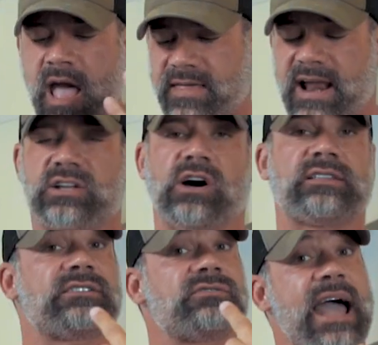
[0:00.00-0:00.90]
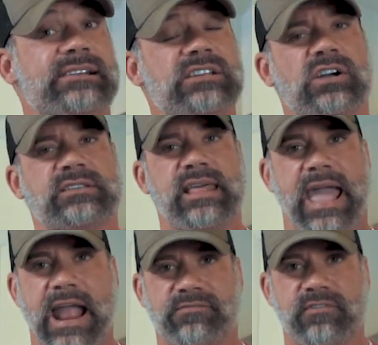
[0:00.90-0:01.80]
that I cooked. This was actually cooked in
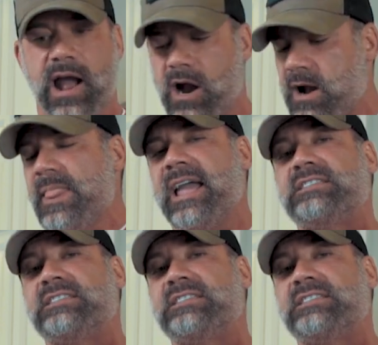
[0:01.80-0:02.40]
the air fryer.